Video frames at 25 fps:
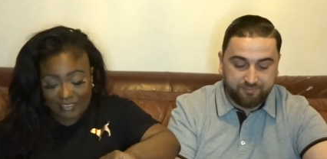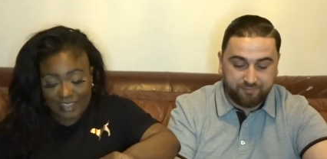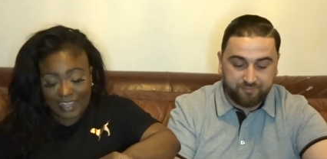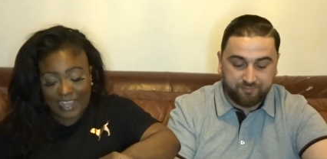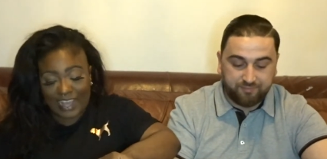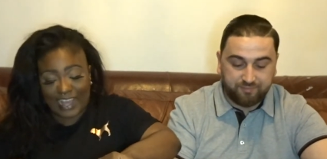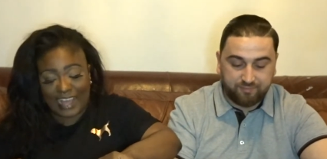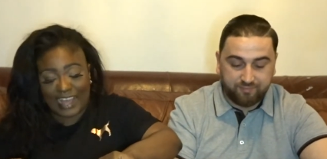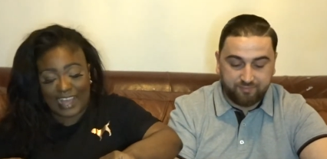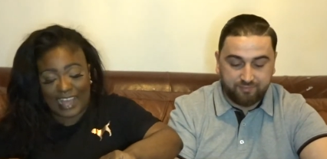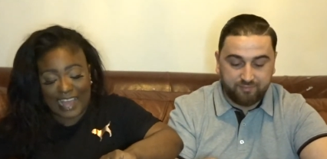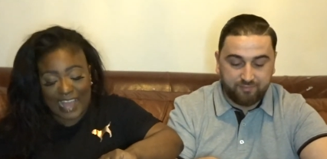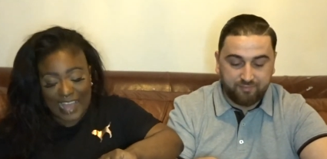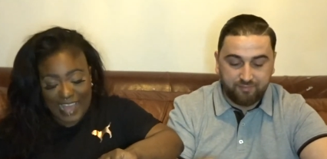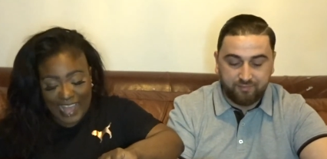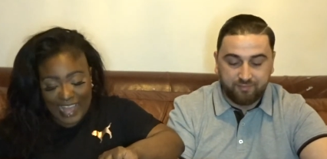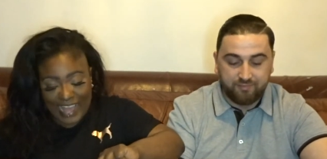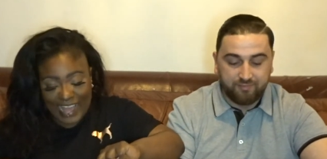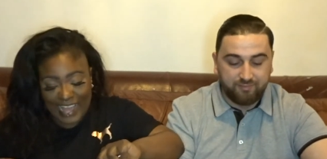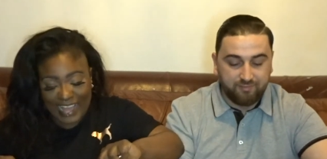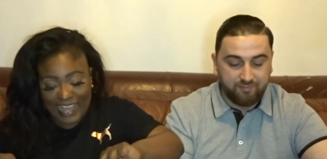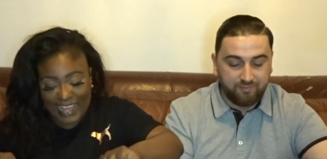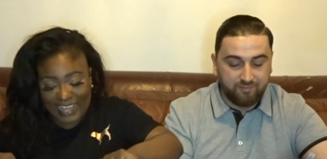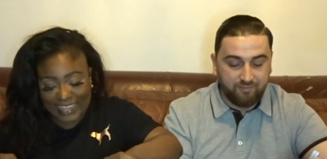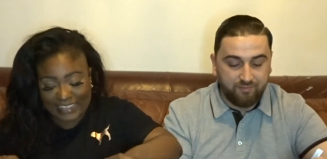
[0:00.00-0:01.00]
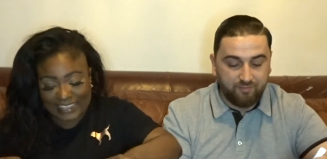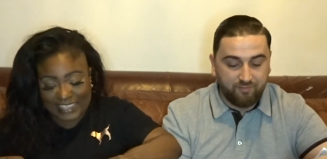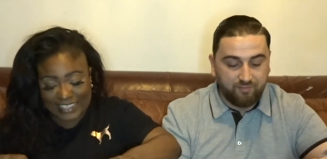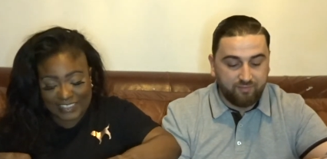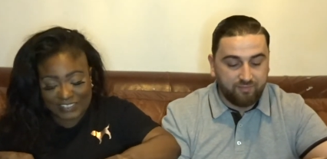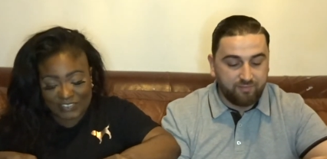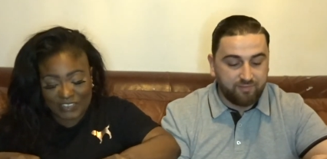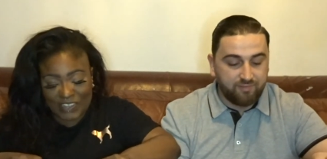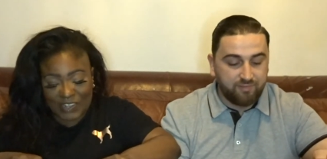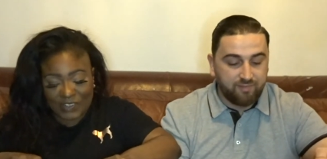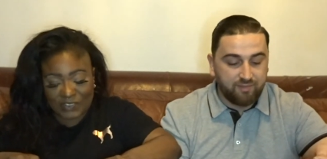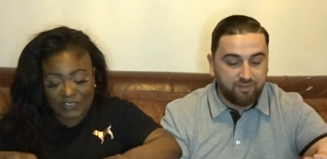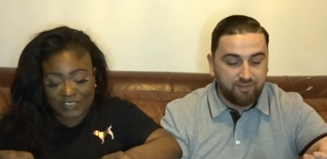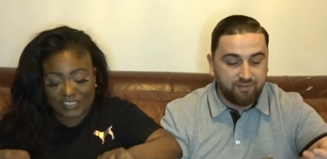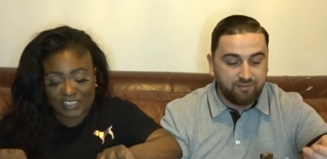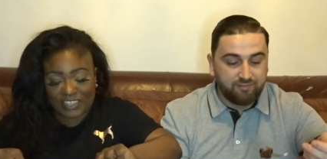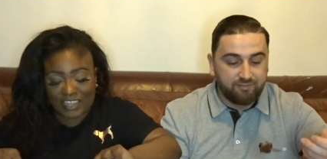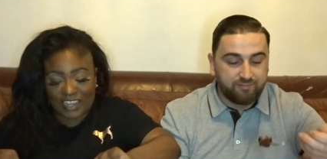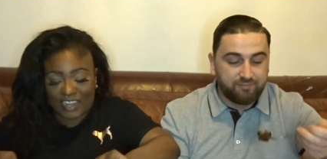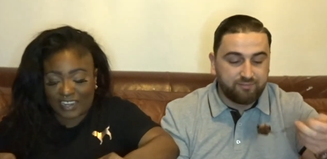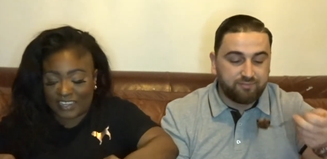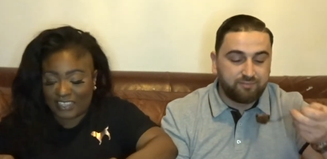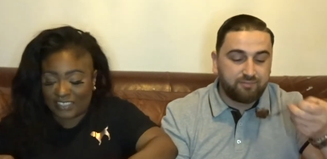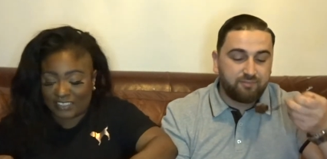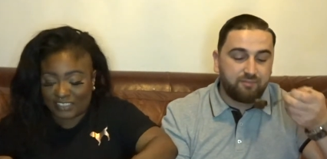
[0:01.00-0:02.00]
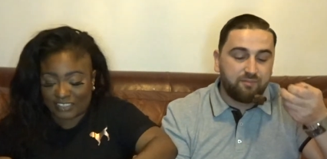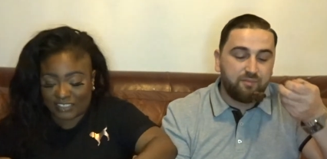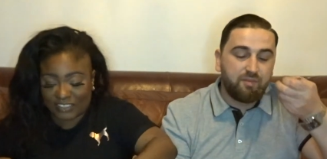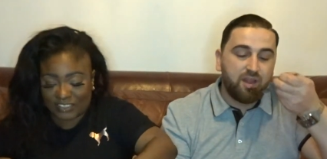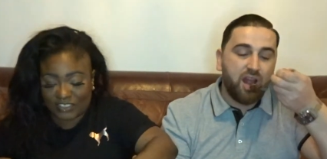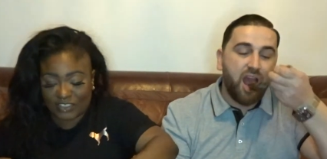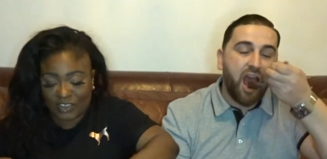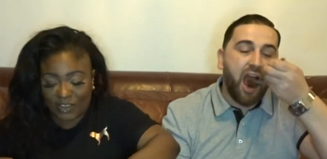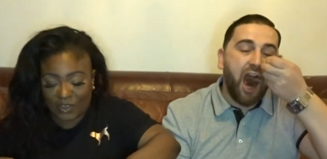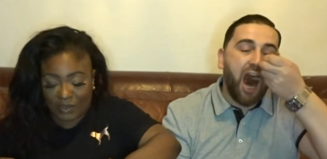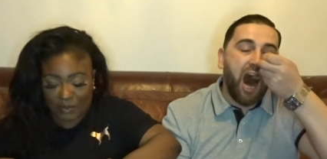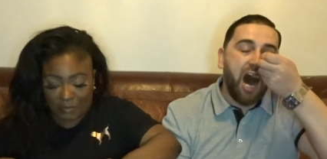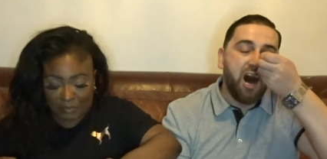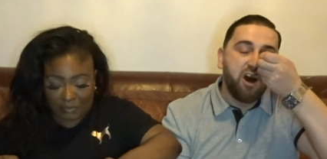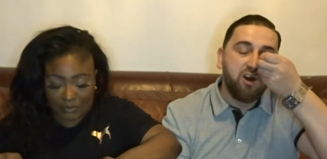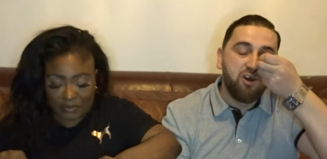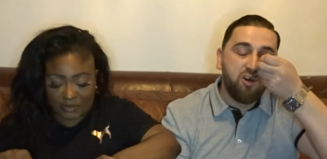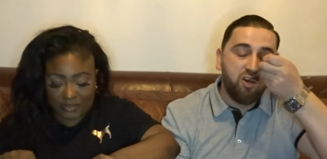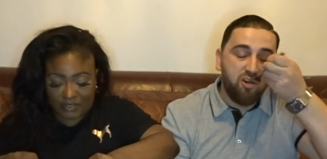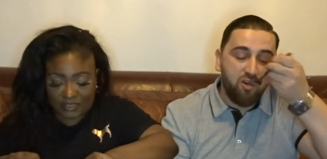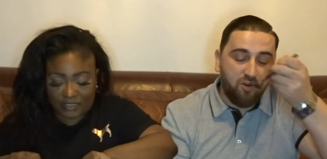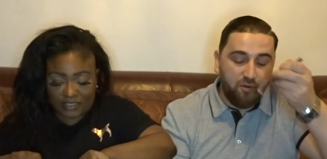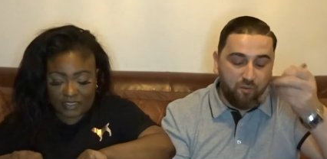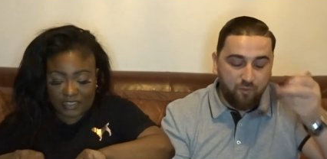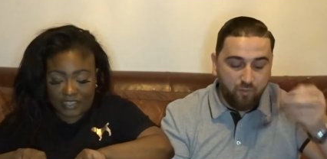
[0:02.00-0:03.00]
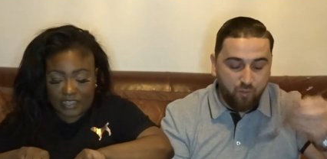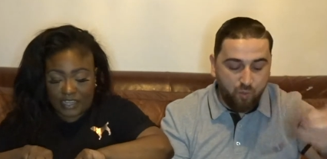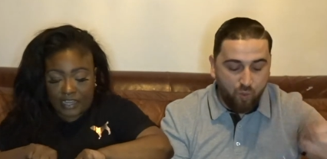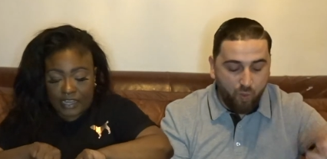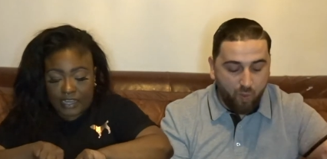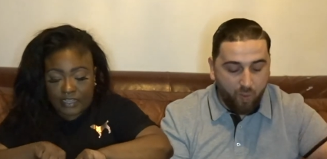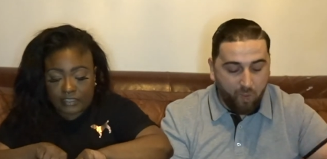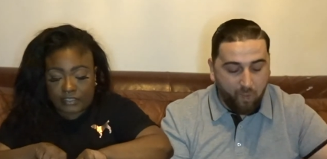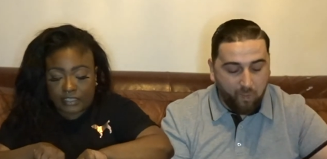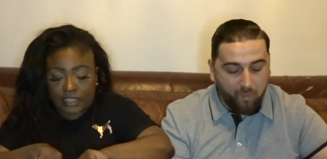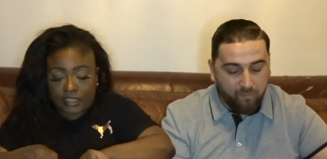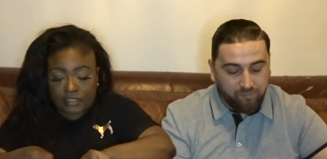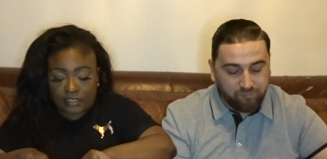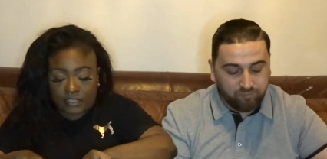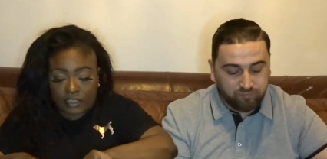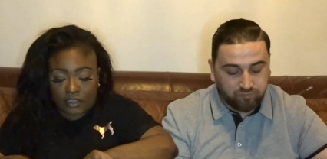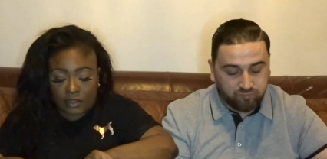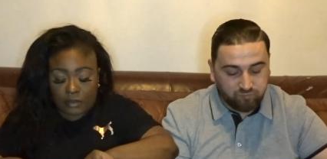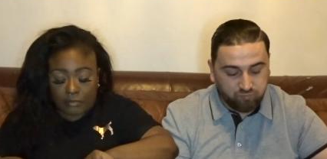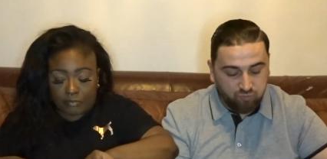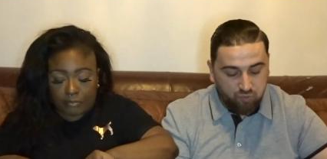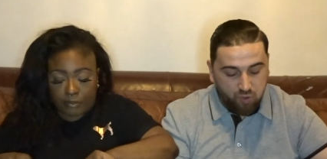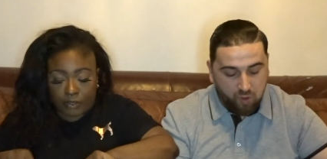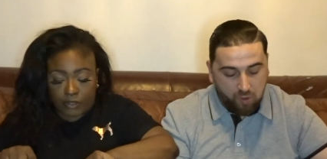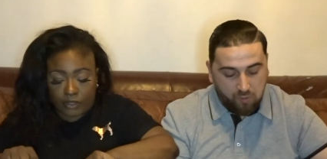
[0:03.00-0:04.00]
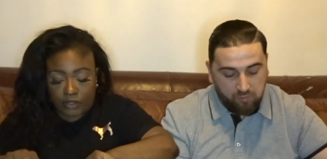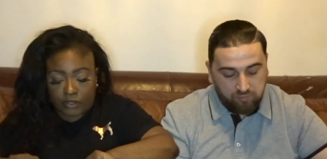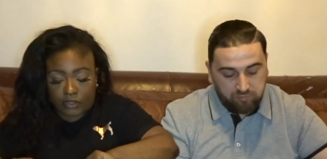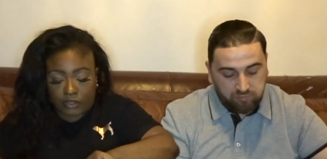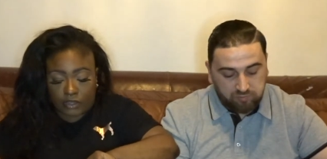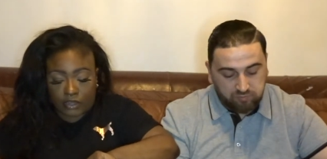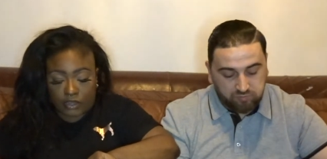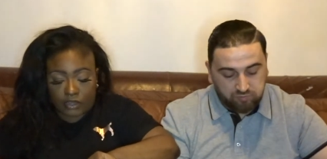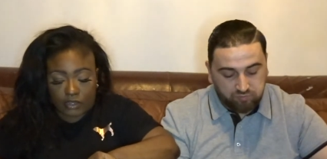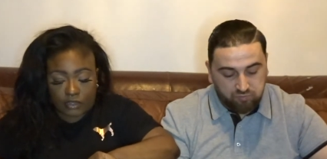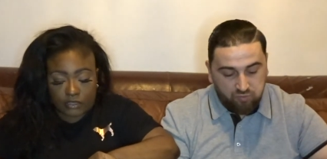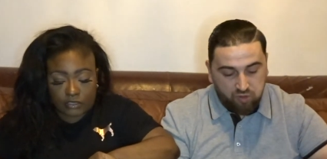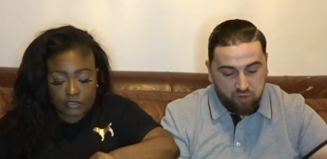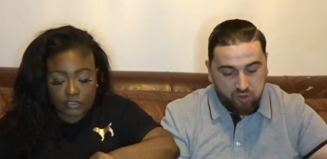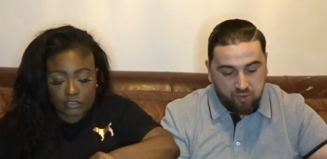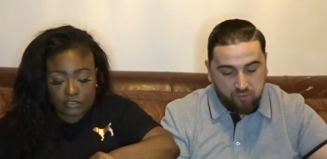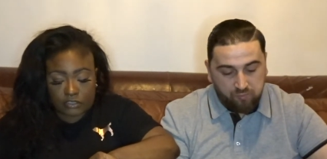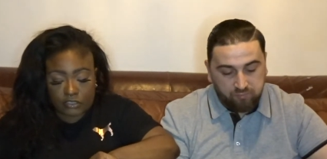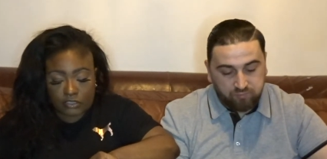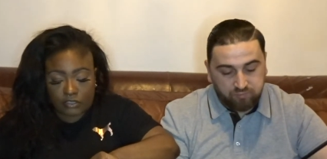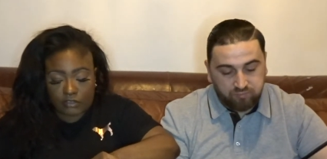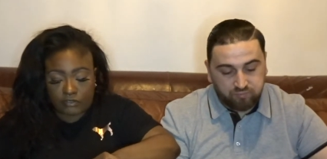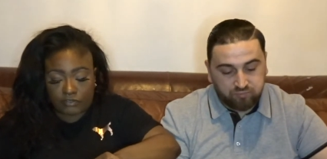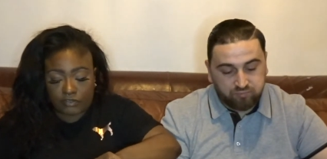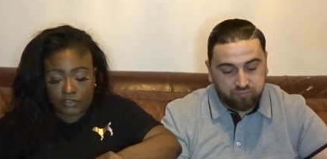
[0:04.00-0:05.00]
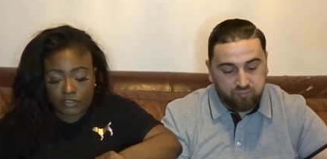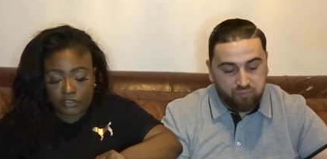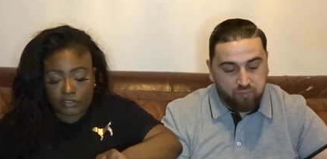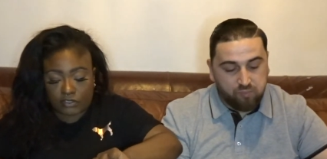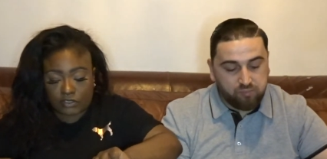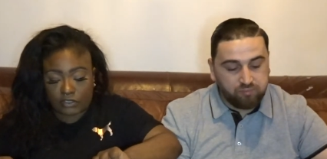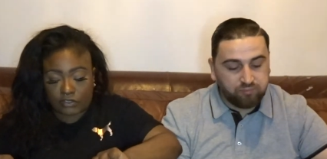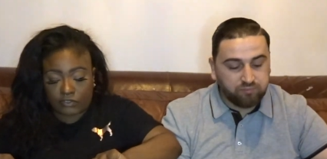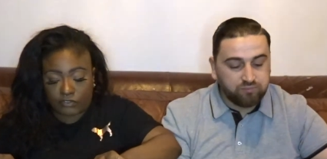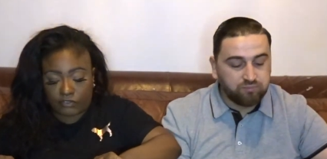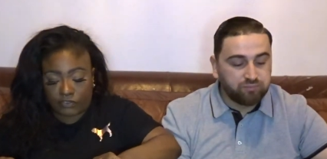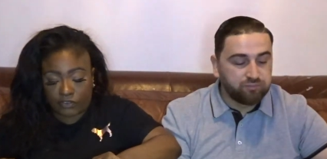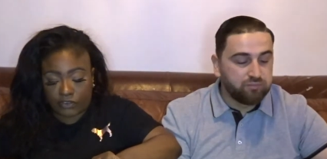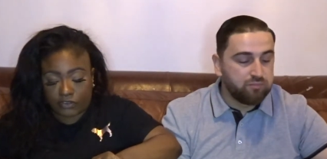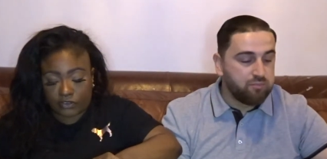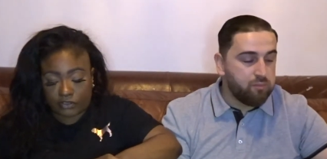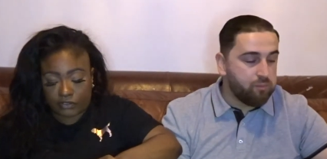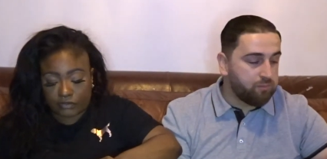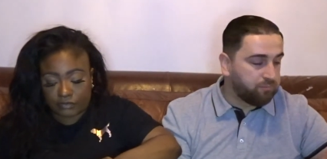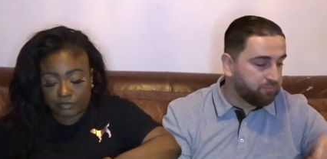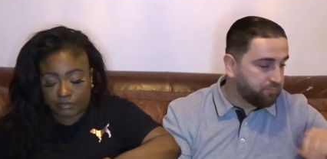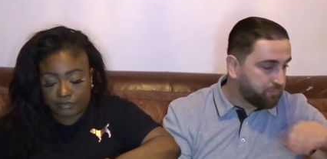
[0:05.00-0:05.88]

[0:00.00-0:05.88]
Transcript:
Speaker 1: That's why I was like, I need to stop. It tastes like a burger, just in a bit different